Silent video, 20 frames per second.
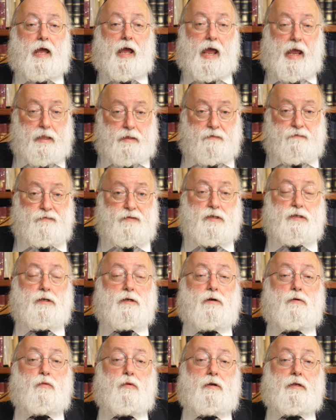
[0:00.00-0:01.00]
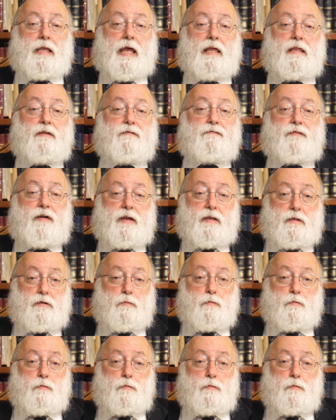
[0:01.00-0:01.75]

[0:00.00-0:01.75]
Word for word: and the physical world elevated.